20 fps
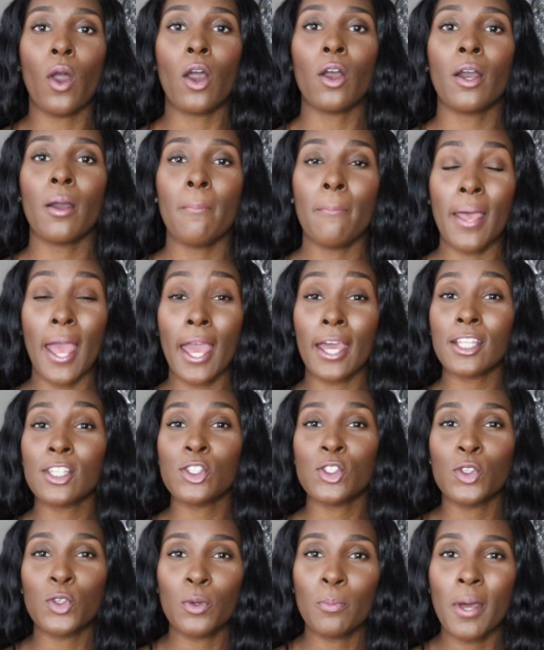welcome
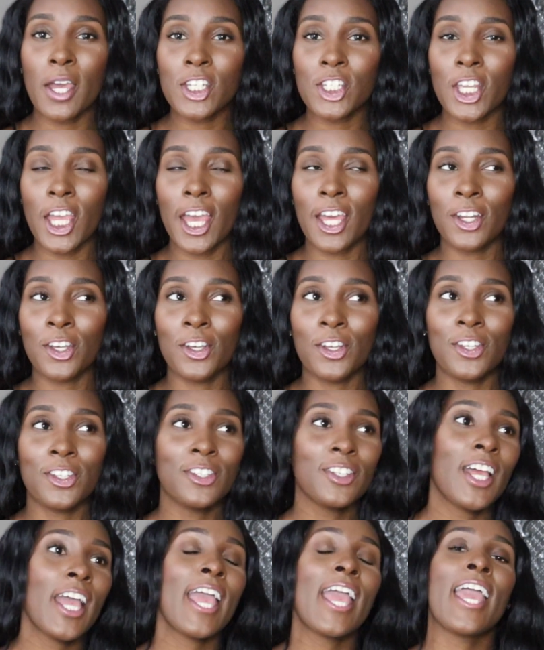back to my
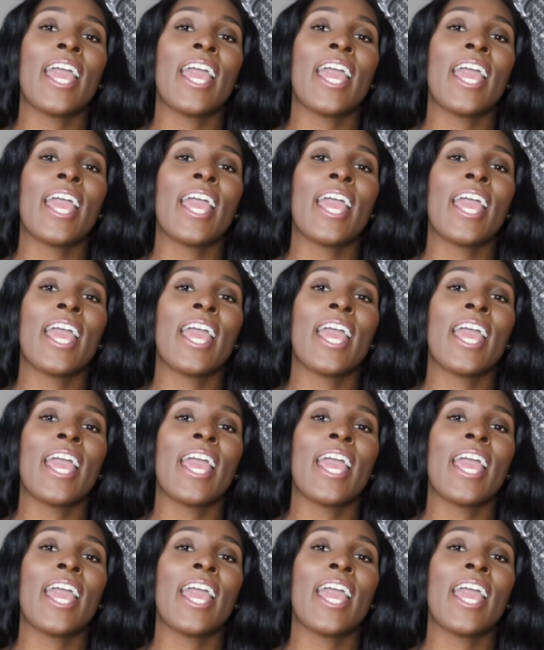channel.